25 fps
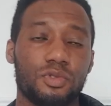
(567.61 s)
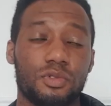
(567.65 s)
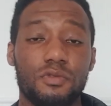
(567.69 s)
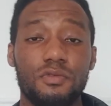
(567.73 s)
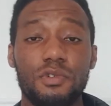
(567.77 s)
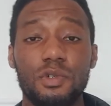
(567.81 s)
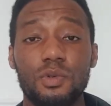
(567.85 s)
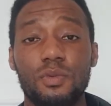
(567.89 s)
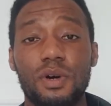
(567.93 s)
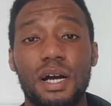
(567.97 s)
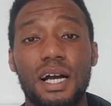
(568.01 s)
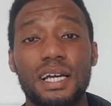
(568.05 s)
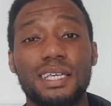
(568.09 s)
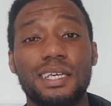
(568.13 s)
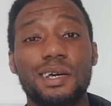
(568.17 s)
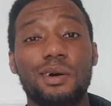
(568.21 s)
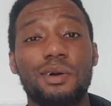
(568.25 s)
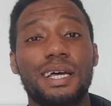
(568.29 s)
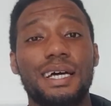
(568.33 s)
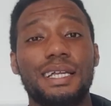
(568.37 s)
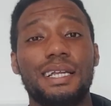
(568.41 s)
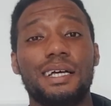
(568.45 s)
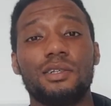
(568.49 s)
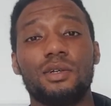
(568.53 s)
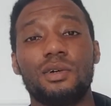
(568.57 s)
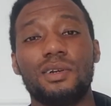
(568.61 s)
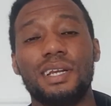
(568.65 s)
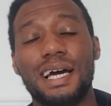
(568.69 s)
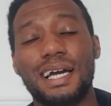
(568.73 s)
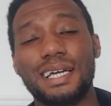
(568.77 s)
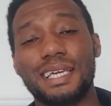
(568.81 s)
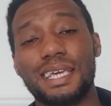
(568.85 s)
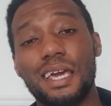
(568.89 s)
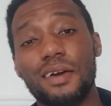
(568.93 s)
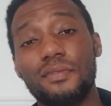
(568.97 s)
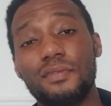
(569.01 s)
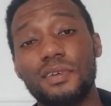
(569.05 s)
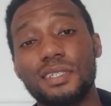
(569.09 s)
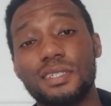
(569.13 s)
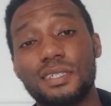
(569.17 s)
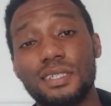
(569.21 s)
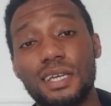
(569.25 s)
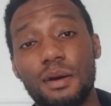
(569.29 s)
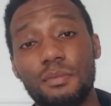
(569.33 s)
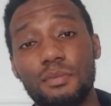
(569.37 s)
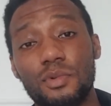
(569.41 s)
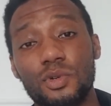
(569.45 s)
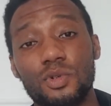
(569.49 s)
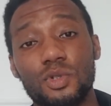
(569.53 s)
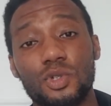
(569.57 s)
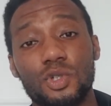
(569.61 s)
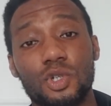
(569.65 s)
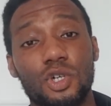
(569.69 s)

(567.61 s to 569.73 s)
The reason why a girl like that don't like Kevin Samuels,